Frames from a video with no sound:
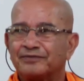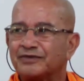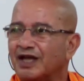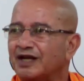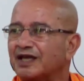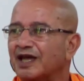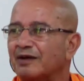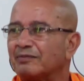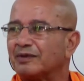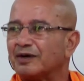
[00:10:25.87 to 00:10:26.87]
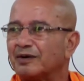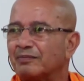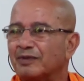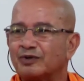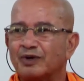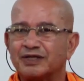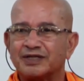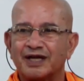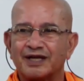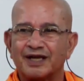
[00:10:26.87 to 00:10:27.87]
Then came
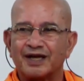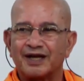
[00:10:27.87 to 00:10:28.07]
Madhvacharya.